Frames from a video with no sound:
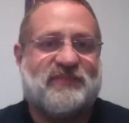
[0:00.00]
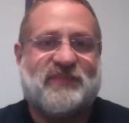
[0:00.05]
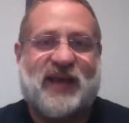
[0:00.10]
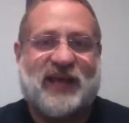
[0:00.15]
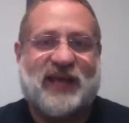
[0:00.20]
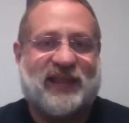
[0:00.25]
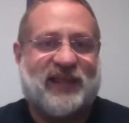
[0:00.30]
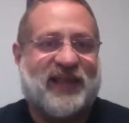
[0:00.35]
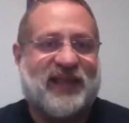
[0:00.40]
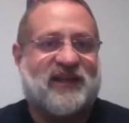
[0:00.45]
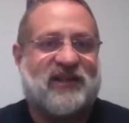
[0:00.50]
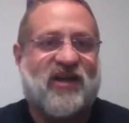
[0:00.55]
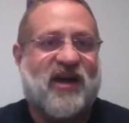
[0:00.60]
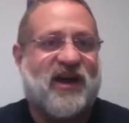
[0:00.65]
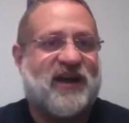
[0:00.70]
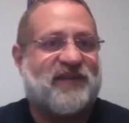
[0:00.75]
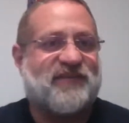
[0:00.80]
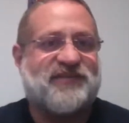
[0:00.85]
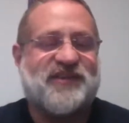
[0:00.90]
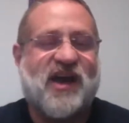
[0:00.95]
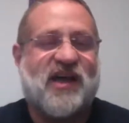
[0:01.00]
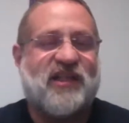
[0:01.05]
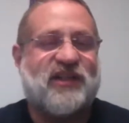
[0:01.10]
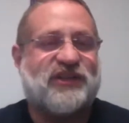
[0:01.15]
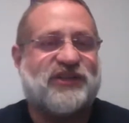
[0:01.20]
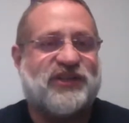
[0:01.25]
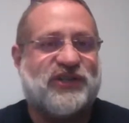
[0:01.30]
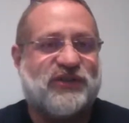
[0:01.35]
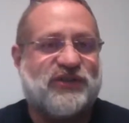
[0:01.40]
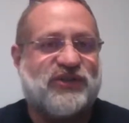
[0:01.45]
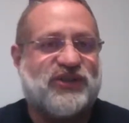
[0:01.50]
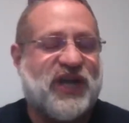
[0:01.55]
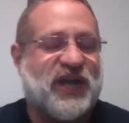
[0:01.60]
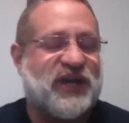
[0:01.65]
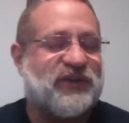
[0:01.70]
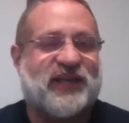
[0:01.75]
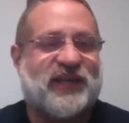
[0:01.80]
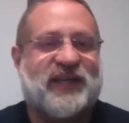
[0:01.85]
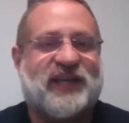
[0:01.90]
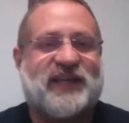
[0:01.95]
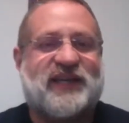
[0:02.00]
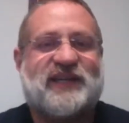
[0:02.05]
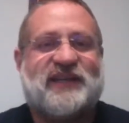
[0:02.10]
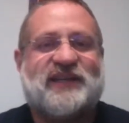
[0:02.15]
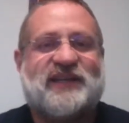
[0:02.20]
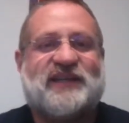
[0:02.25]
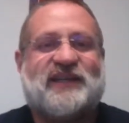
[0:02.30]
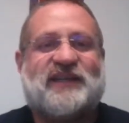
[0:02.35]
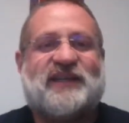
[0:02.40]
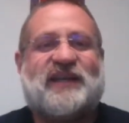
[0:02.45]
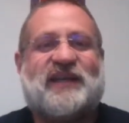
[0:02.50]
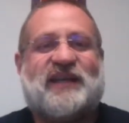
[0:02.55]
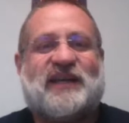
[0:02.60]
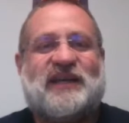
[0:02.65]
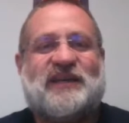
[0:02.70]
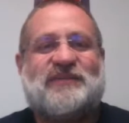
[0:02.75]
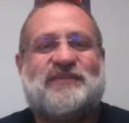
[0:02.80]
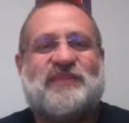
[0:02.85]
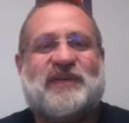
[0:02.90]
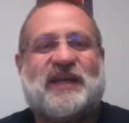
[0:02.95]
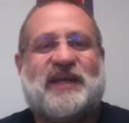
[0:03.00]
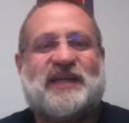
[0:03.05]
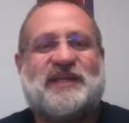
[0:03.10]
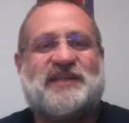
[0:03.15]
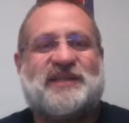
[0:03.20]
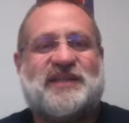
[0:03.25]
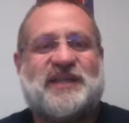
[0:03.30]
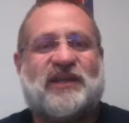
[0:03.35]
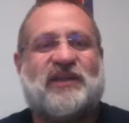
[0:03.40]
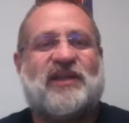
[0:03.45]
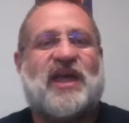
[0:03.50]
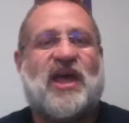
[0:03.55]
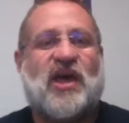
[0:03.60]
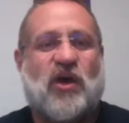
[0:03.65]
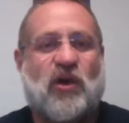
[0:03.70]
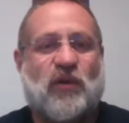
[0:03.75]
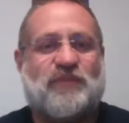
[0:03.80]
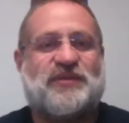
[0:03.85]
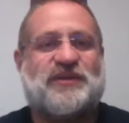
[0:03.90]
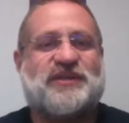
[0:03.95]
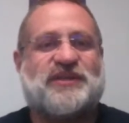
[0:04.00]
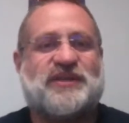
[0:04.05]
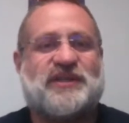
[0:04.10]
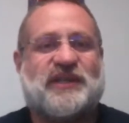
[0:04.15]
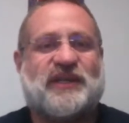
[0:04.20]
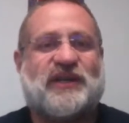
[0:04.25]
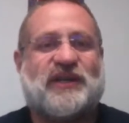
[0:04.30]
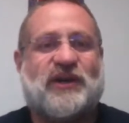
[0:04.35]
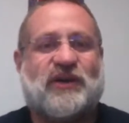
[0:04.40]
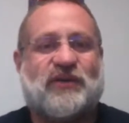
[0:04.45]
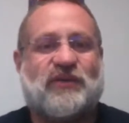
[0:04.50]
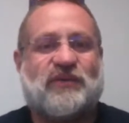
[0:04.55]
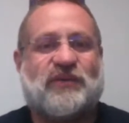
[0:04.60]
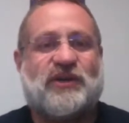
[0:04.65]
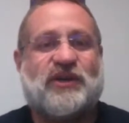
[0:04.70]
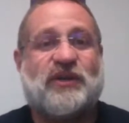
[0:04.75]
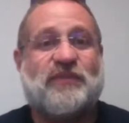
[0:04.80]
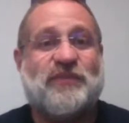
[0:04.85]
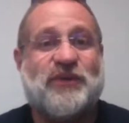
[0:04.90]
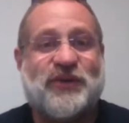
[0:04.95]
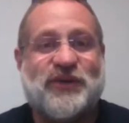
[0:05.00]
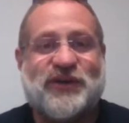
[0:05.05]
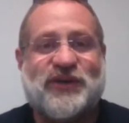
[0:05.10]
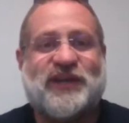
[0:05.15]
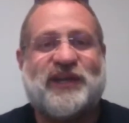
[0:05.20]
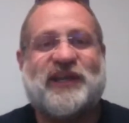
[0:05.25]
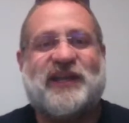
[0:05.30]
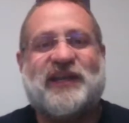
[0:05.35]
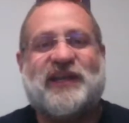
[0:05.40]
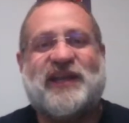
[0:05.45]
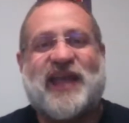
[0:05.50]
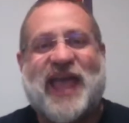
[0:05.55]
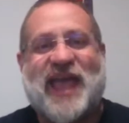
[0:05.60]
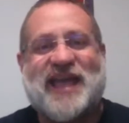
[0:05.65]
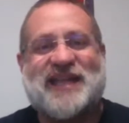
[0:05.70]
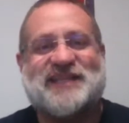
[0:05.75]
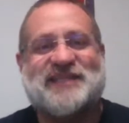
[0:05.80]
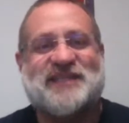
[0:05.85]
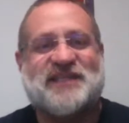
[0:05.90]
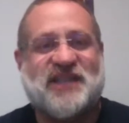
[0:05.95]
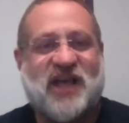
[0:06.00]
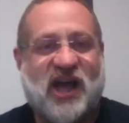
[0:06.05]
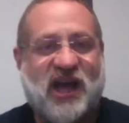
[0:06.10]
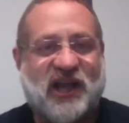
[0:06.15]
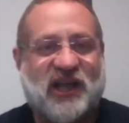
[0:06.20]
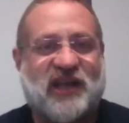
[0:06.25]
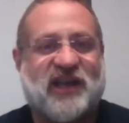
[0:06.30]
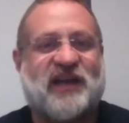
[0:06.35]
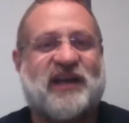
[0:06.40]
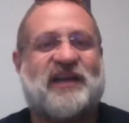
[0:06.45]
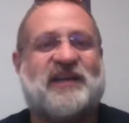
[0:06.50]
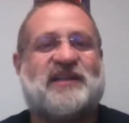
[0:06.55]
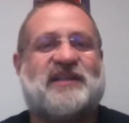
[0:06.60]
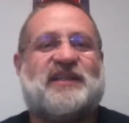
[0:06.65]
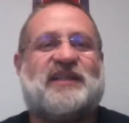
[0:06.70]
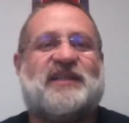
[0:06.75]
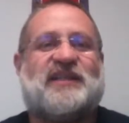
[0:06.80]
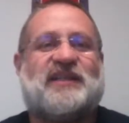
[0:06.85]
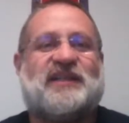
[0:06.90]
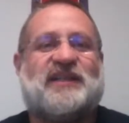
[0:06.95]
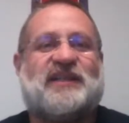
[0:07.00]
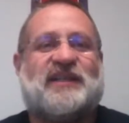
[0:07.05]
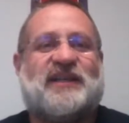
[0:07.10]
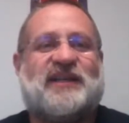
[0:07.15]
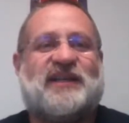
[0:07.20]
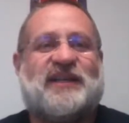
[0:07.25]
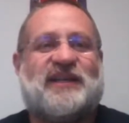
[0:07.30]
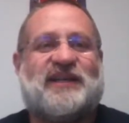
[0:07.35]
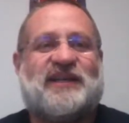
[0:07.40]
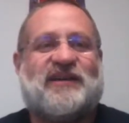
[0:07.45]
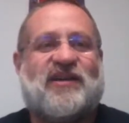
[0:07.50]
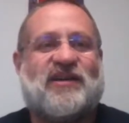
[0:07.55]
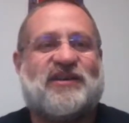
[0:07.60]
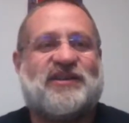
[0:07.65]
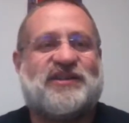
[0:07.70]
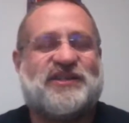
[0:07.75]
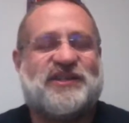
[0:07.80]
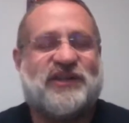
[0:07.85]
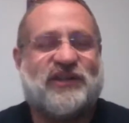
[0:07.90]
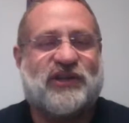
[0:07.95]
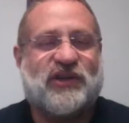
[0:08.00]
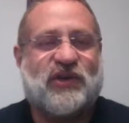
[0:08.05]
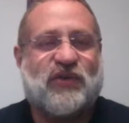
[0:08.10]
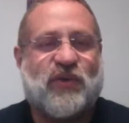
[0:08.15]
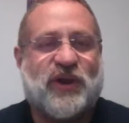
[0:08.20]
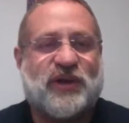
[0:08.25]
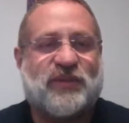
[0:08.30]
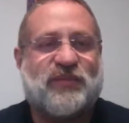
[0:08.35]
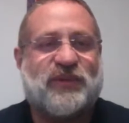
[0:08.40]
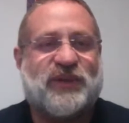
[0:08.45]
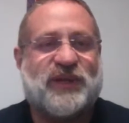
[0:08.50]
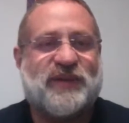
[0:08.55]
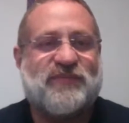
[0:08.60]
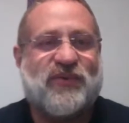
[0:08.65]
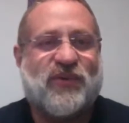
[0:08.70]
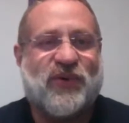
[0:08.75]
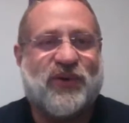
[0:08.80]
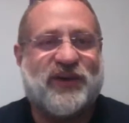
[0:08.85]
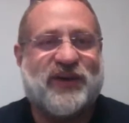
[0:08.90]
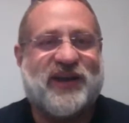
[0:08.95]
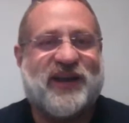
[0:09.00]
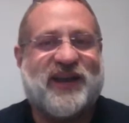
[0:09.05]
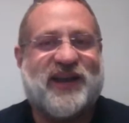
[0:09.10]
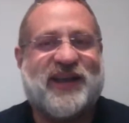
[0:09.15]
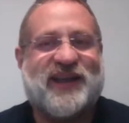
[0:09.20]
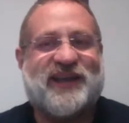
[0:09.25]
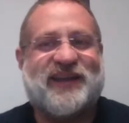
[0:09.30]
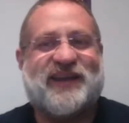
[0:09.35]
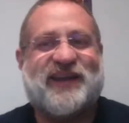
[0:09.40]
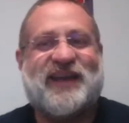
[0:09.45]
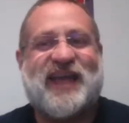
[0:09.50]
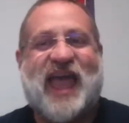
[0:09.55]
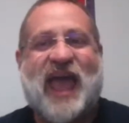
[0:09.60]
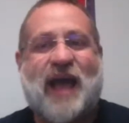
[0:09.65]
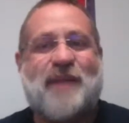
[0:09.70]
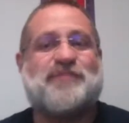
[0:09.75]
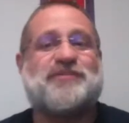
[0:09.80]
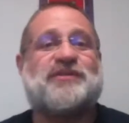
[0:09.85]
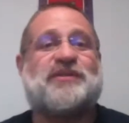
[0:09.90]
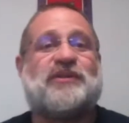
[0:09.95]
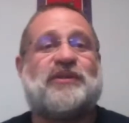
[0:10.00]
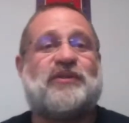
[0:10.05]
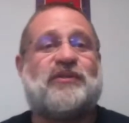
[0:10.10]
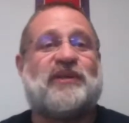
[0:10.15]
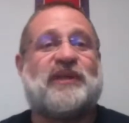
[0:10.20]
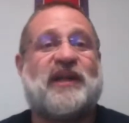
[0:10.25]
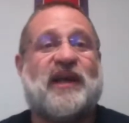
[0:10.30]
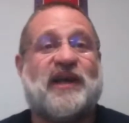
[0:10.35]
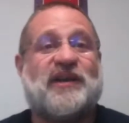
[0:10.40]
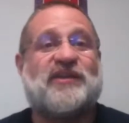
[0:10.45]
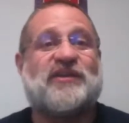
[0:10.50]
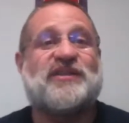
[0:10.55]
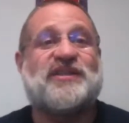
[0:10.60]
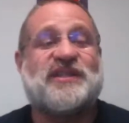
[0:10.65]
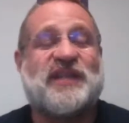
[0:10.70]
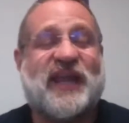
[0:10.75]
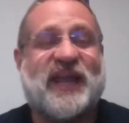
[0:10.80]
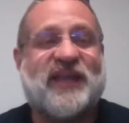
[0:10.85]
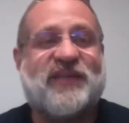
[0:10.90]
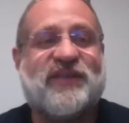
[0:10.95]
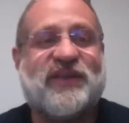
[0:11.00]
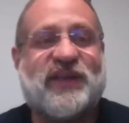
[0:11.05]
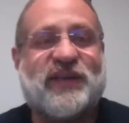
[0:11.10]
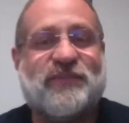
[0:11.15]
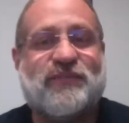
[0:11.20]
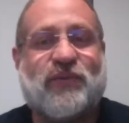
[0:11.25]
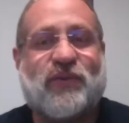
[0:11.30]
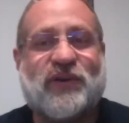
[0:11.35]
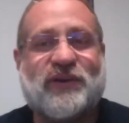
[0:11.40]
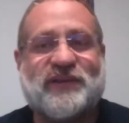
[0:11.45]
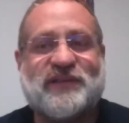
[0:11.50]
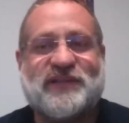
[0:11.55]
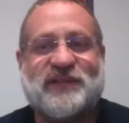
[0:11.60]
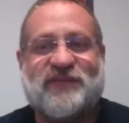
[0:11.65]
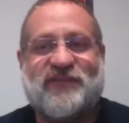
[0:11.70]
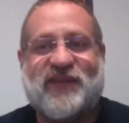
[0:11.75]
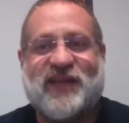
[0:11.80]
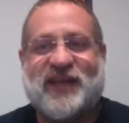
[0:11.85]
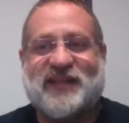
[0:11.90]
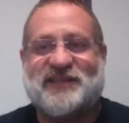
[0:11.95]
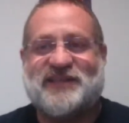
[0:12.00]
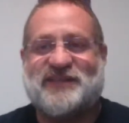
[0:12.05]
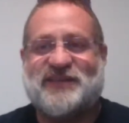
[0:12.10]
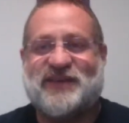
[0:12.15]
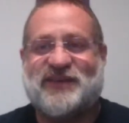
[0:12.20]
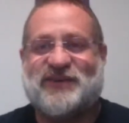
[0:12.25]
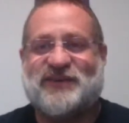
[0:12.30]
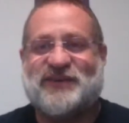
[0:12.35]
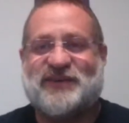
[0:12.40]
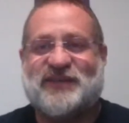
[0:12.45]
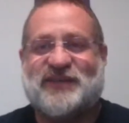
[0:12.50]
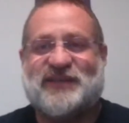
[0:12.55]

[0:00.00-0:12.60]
I like a lot of solitude generally, it still helps, community and Sangha are still incredibly important. And I absolutely understand the importance of that. So,